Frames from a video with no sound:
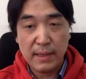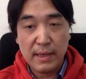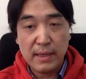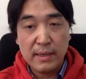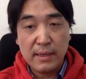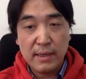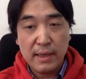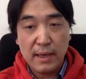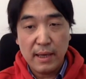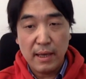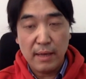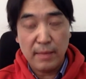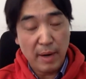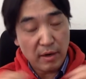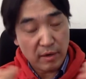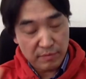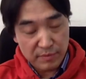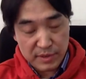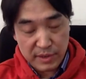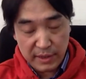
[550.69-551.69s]

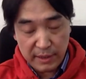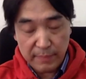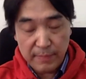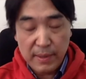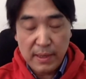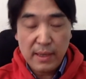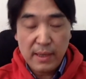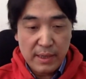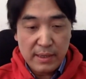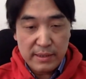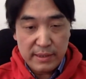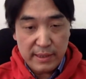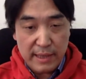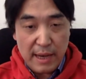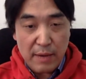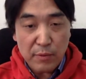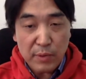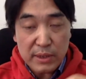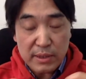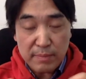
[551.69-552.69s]
Markov chain. This
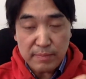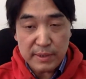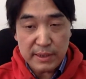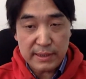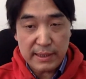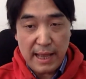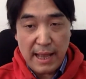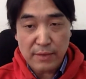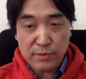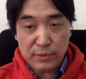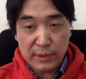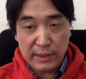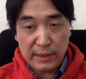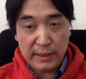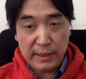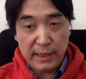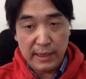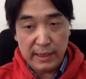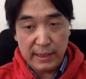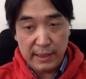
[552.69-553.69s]
algorithm is
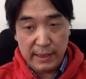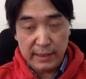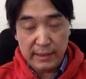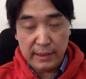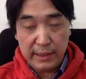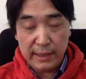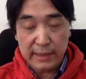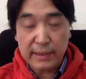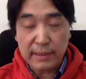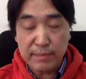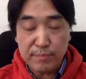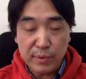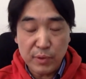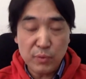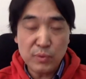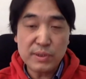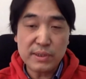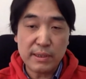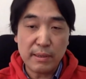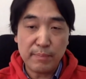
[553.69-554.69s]
actually it
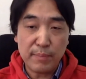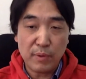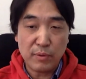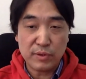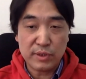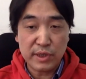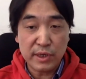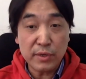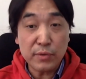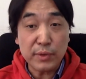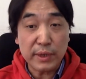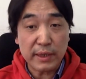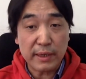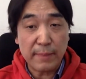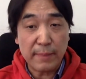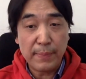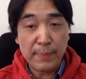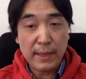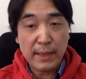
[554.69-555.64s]
computes the posterior